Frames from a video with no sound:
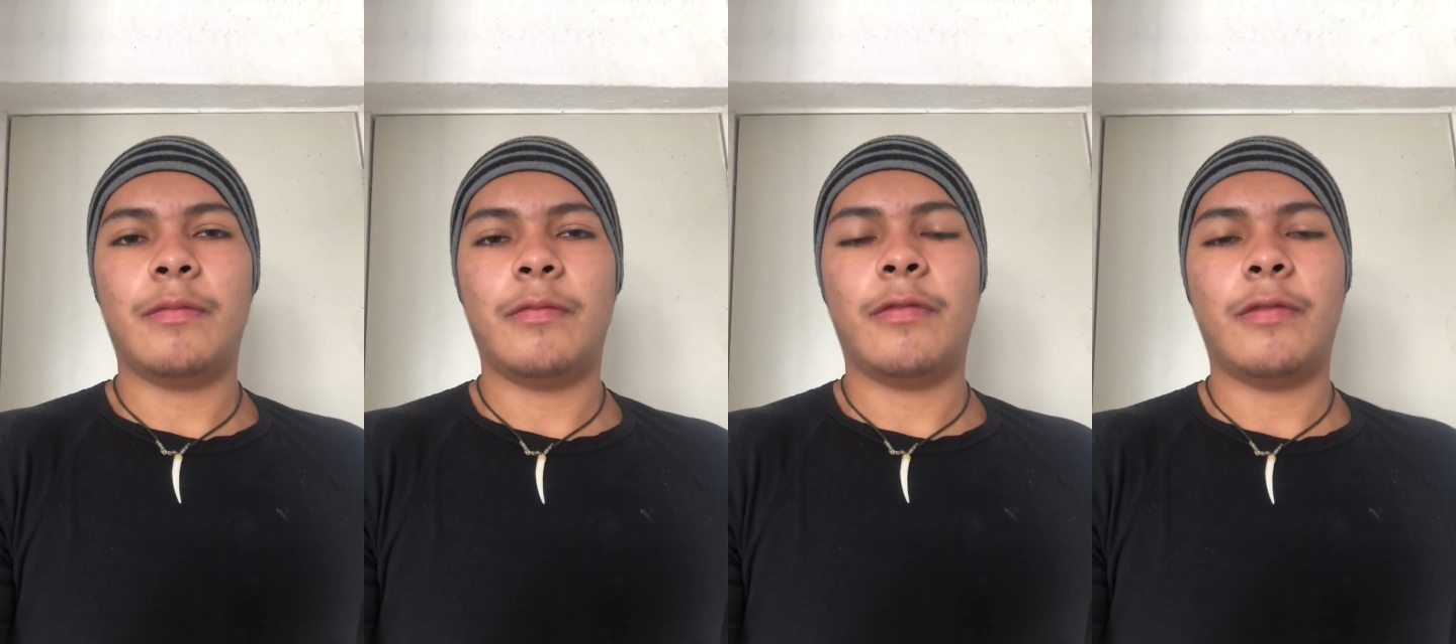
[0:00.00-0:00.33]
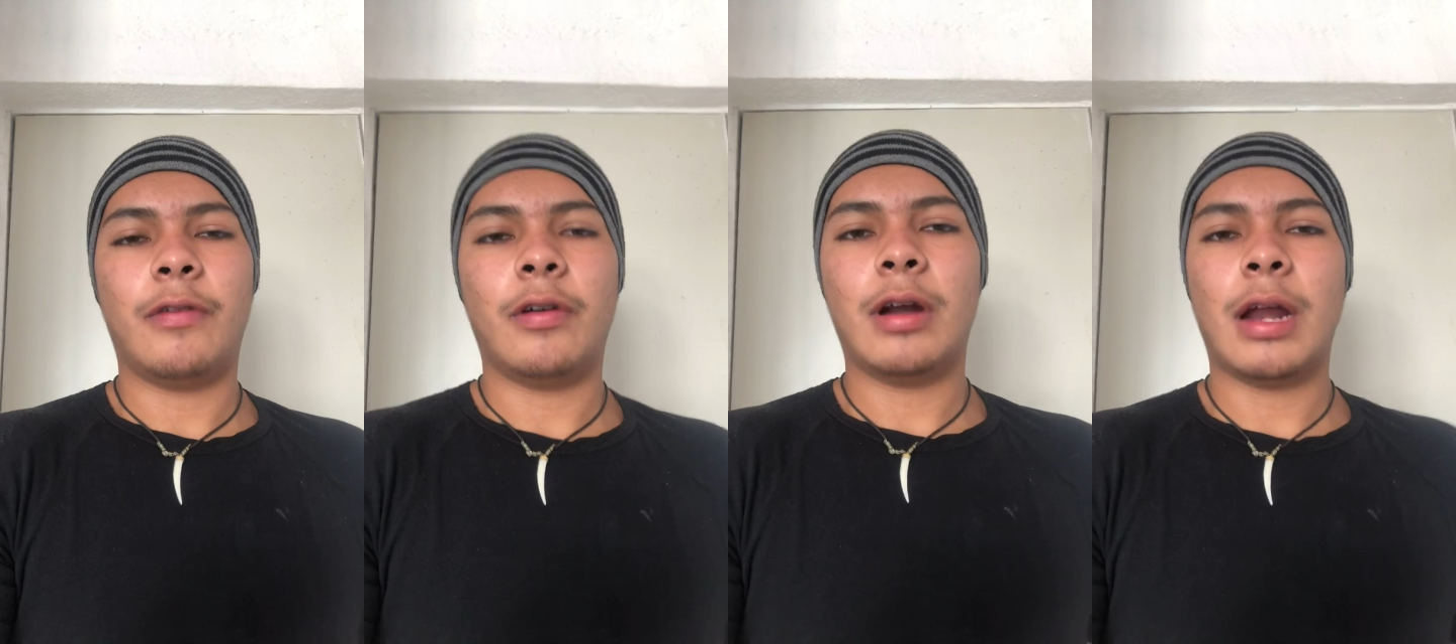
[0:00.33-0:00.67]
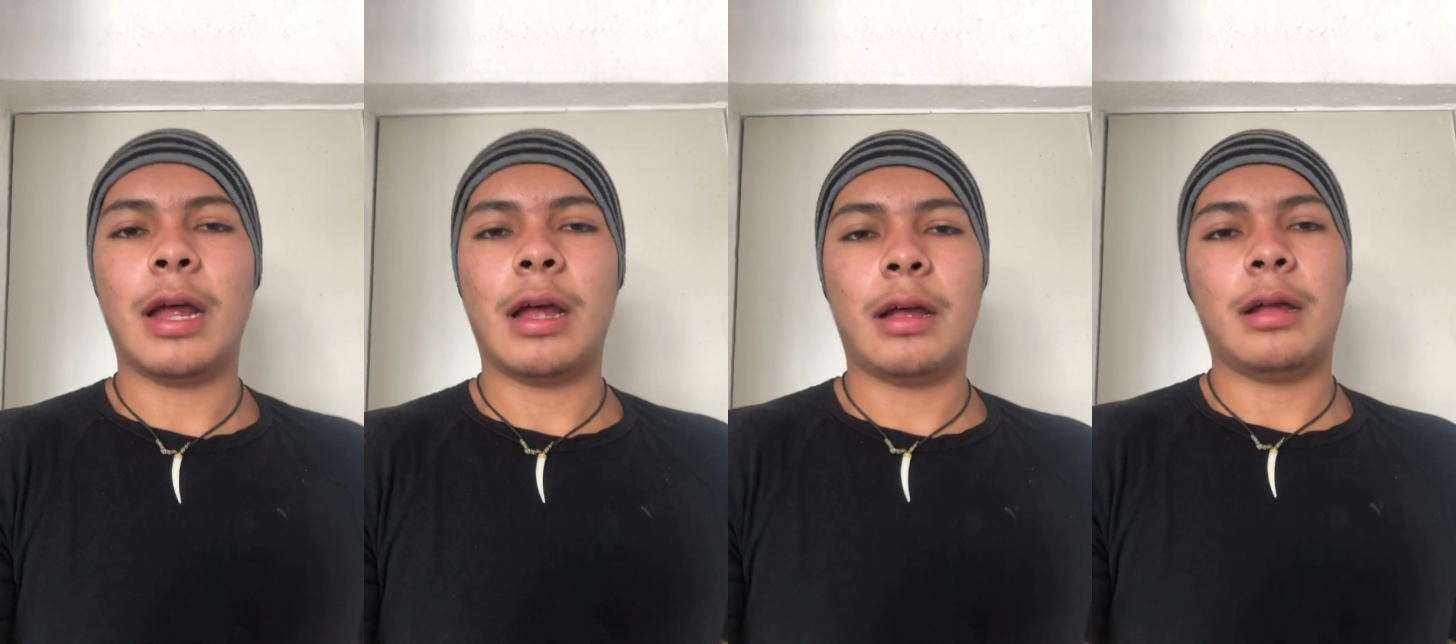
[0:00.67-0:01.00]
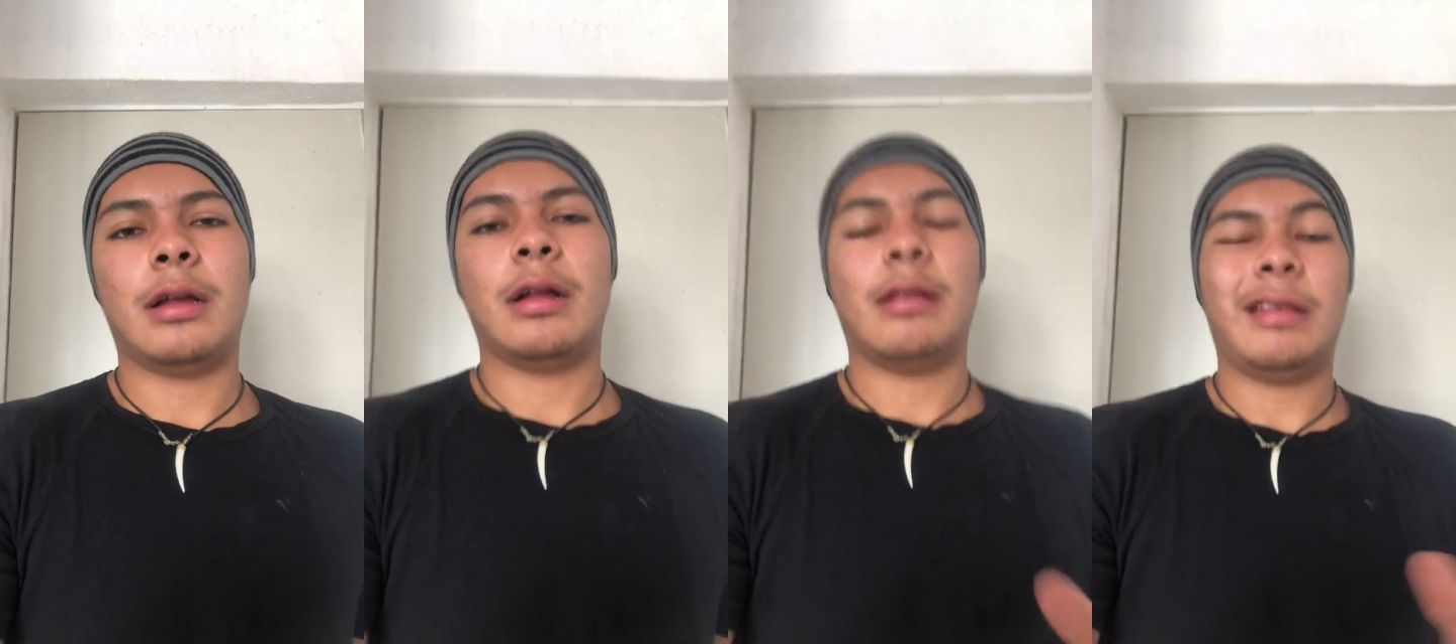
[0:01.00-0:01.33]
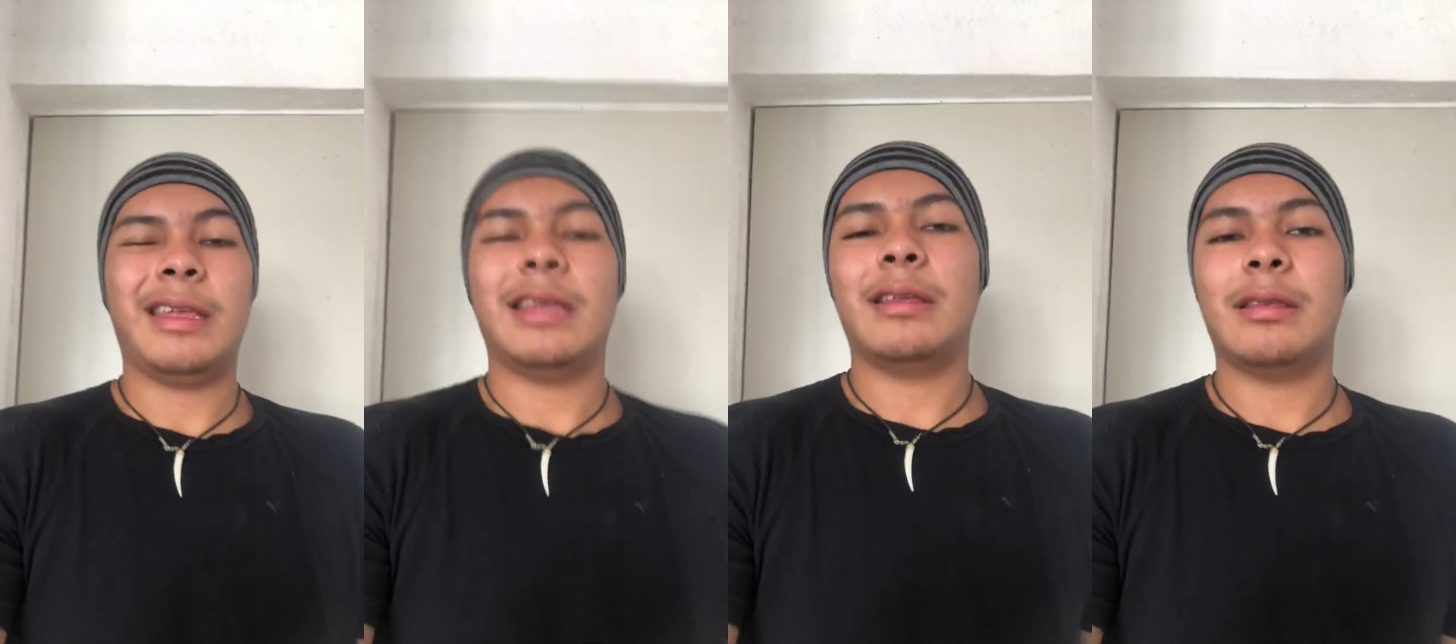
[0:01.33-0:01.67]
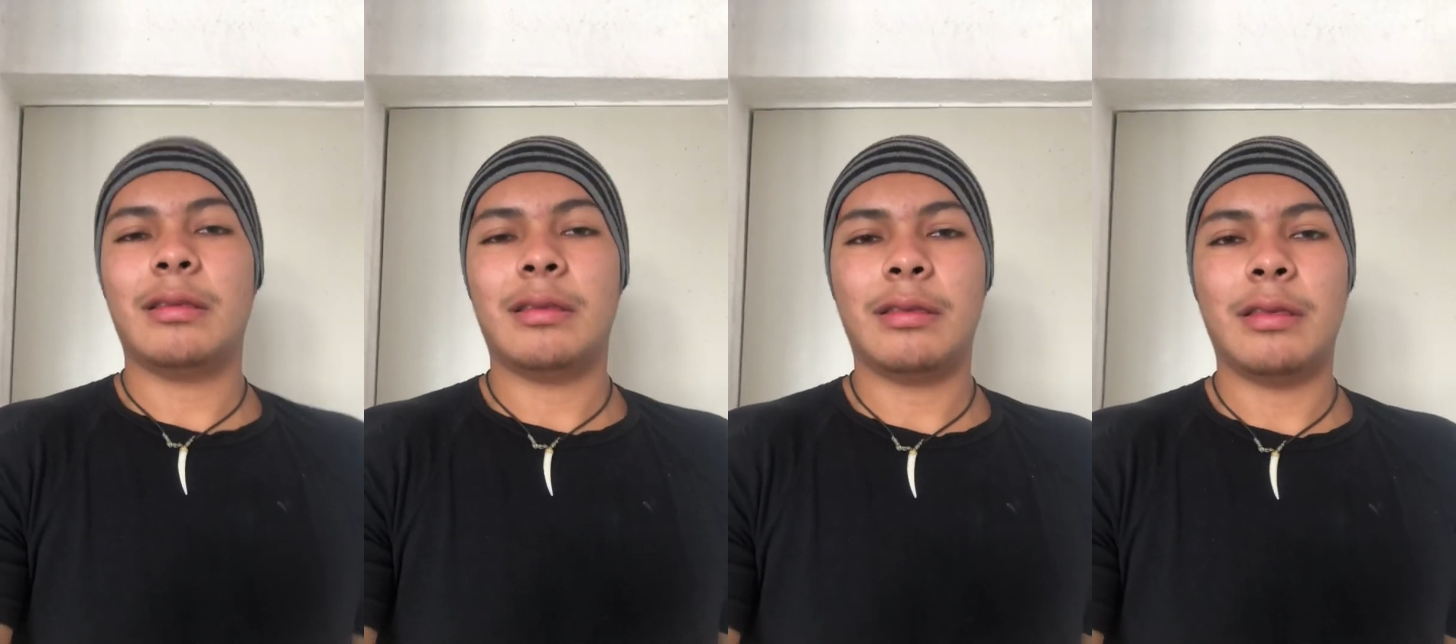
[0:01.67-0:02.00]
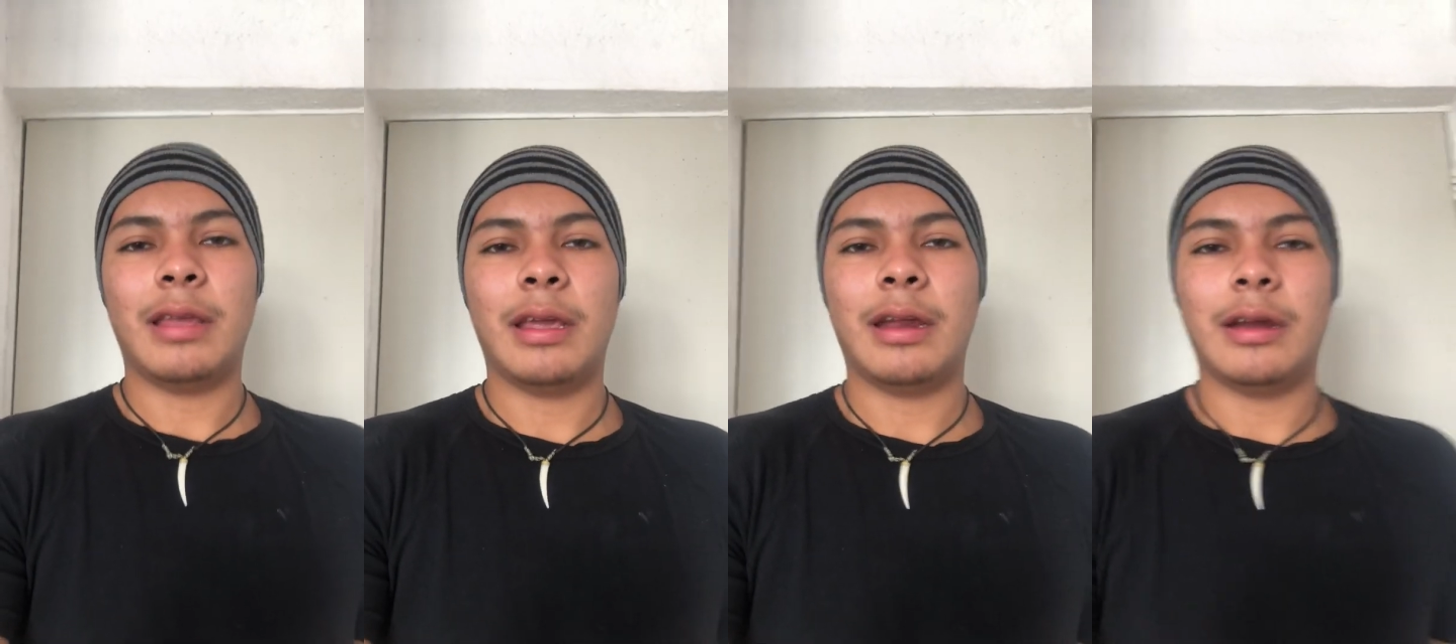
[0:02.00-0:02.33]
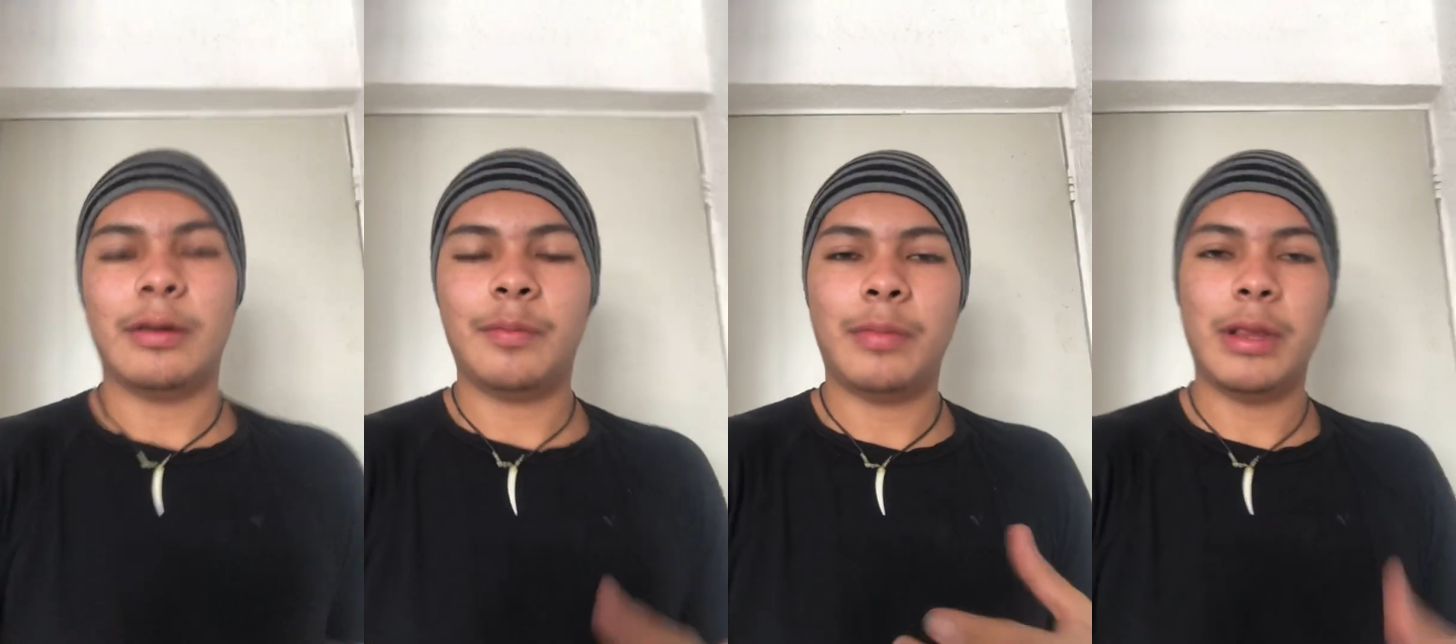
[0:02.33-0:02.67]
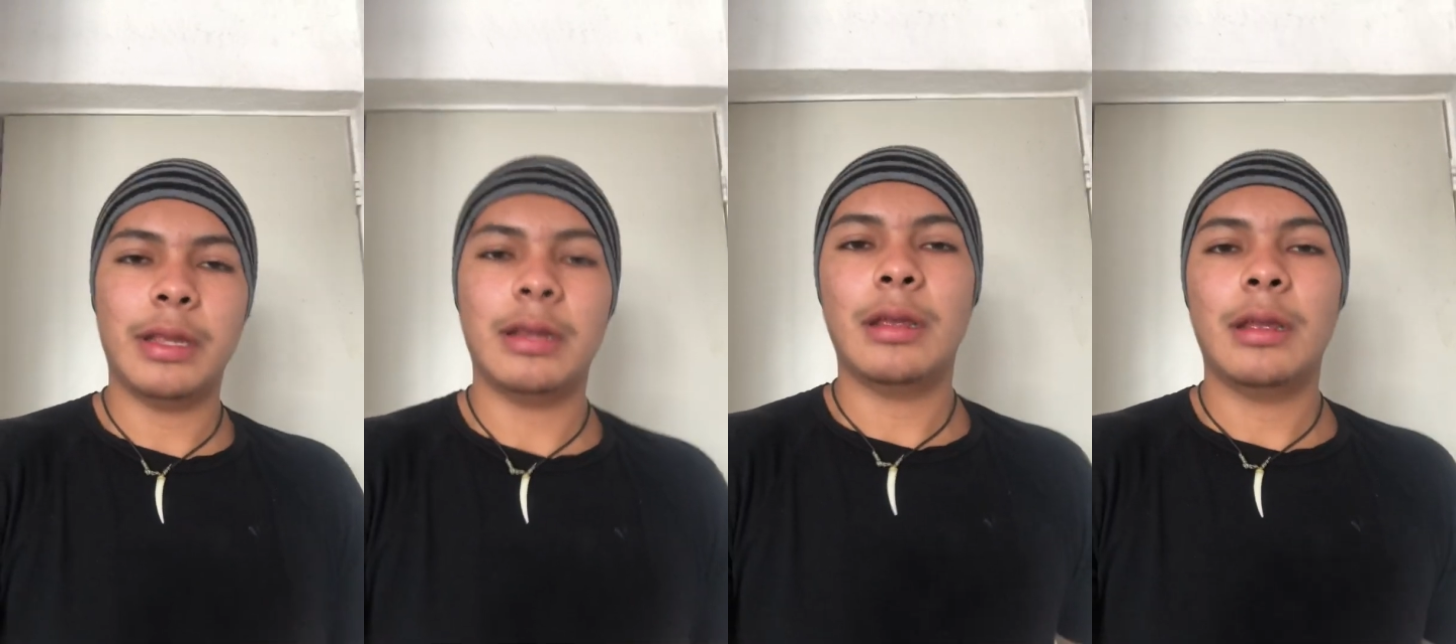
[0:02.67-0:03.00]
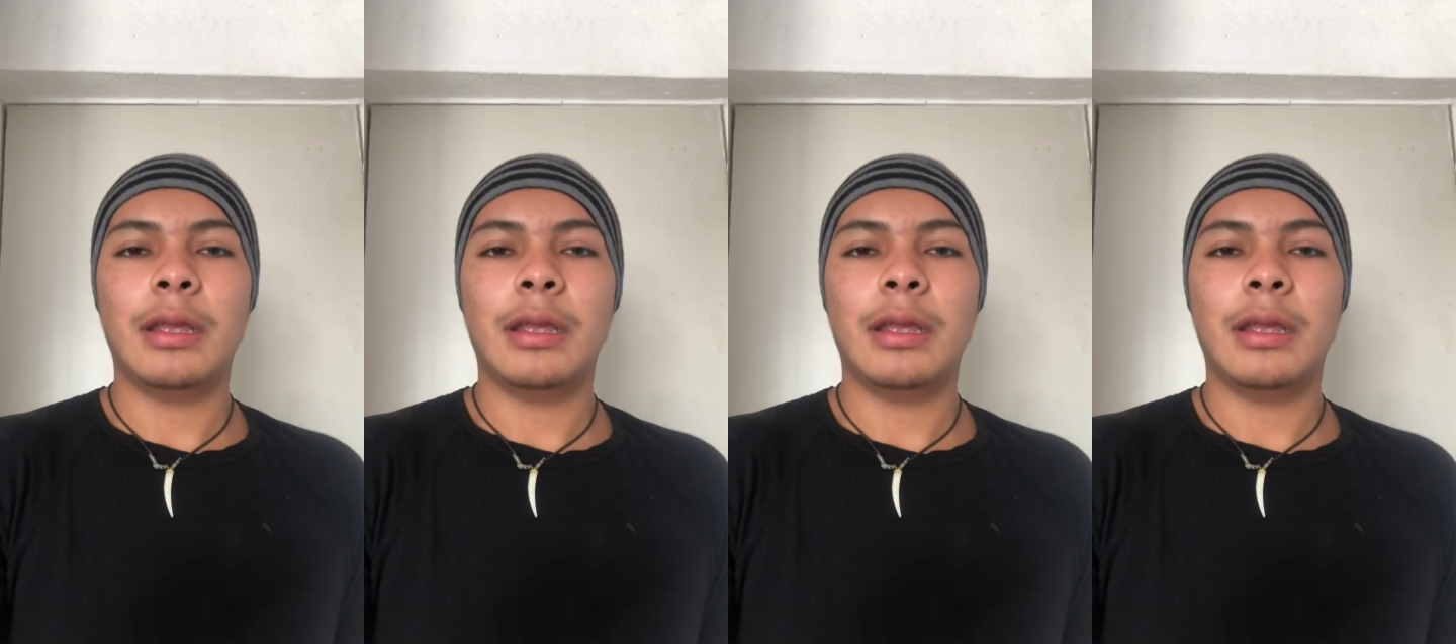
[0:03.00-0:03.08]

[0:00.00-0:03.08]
for clean the airplane.